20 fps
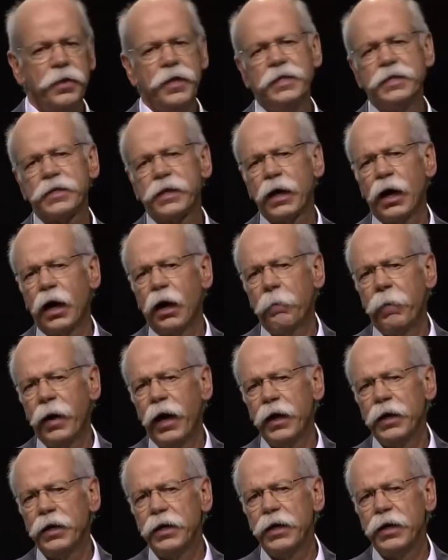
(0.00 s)
This car
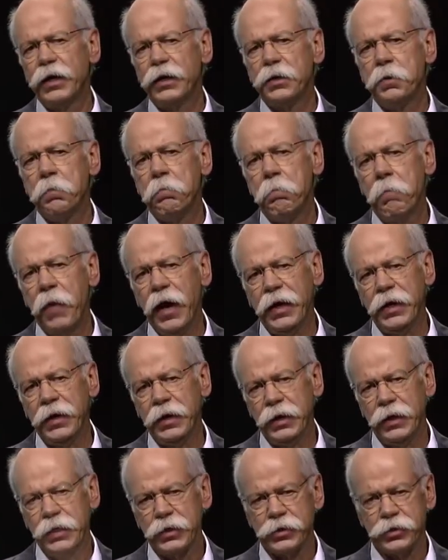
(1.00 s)
pioneered
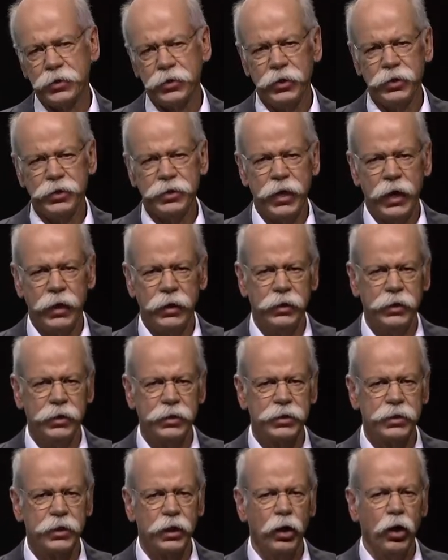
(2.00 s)
many industry
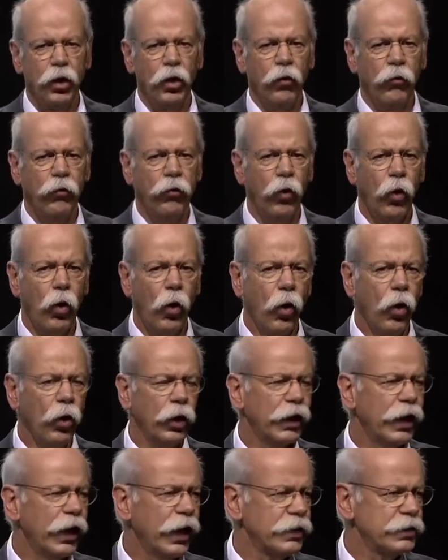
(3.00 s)
standards for
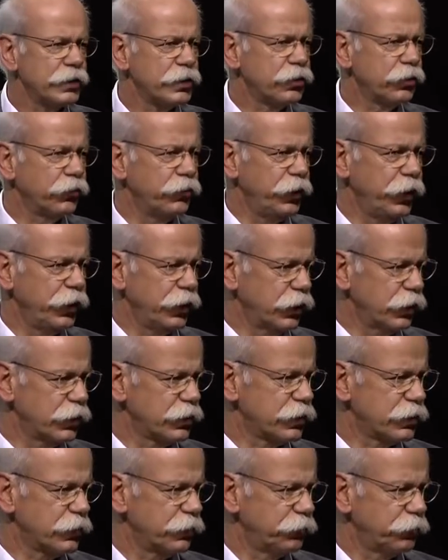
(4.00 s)
all classes of
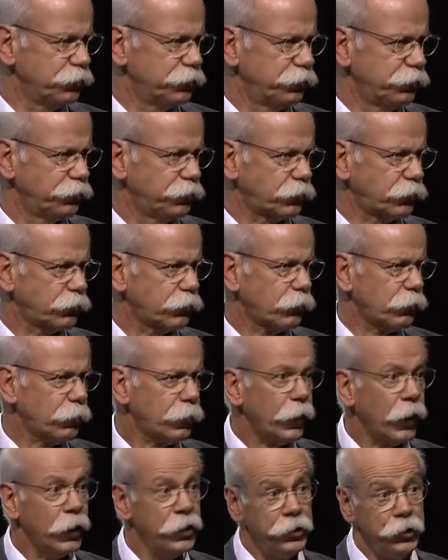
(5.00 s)
vehicles.
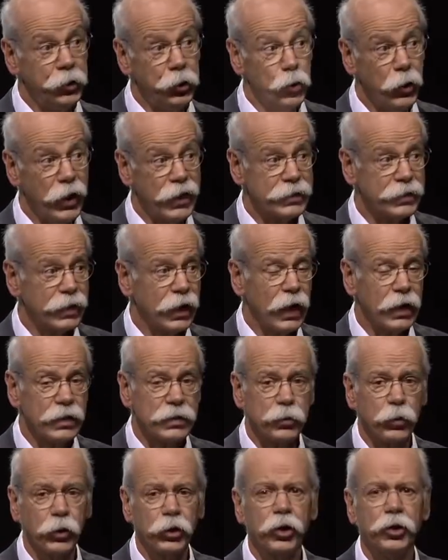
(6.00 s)
And the new
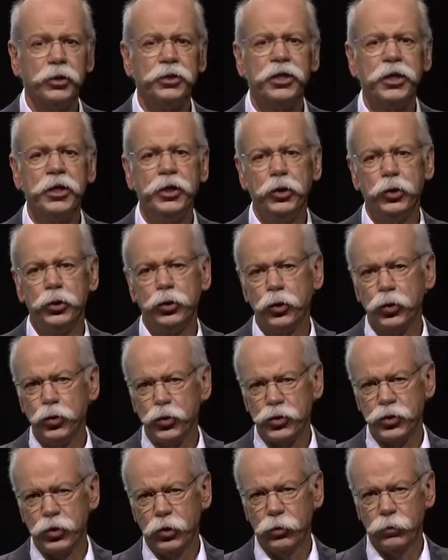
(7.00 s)
S-Class will continue to
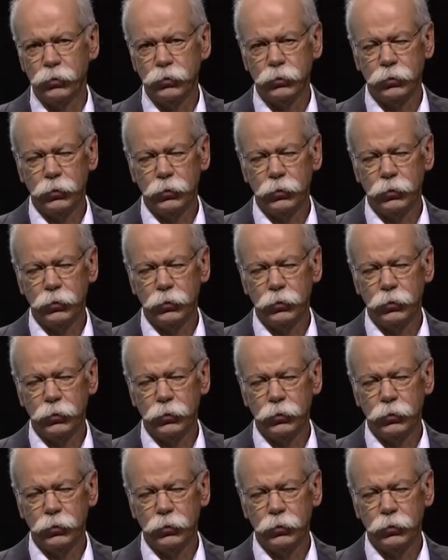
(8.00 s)
do so.